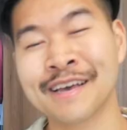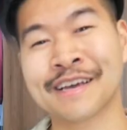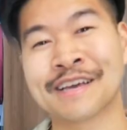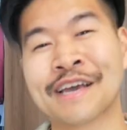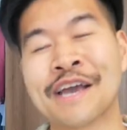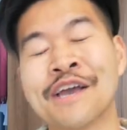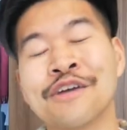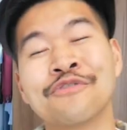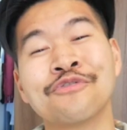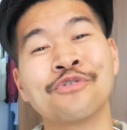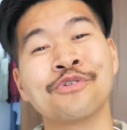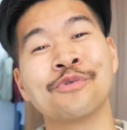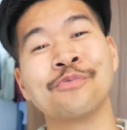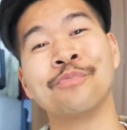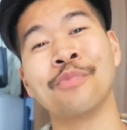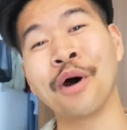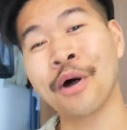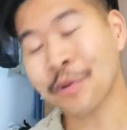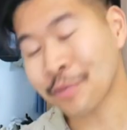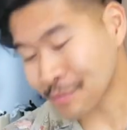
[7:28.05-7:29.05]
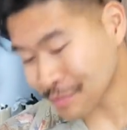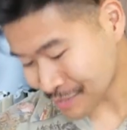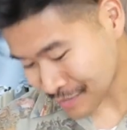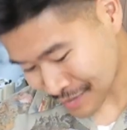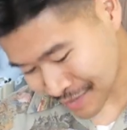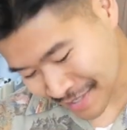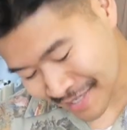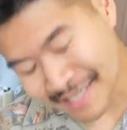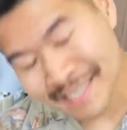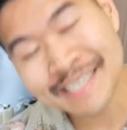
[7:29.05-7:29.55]
Okay, for the
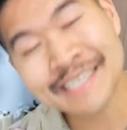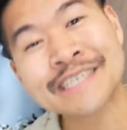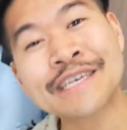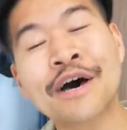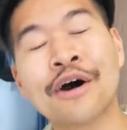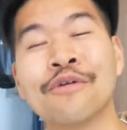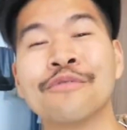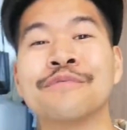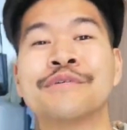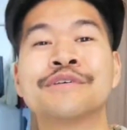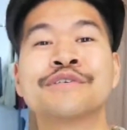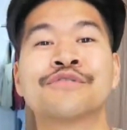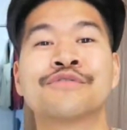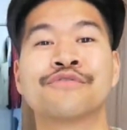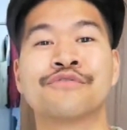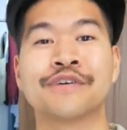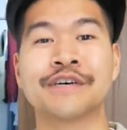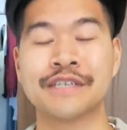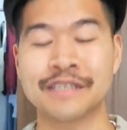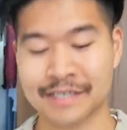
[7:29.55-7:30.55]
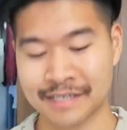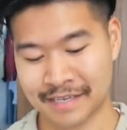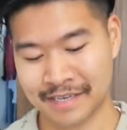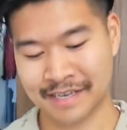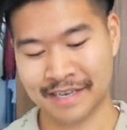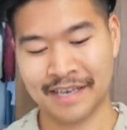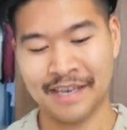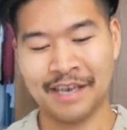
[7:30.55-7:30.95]
bottoms of this fit,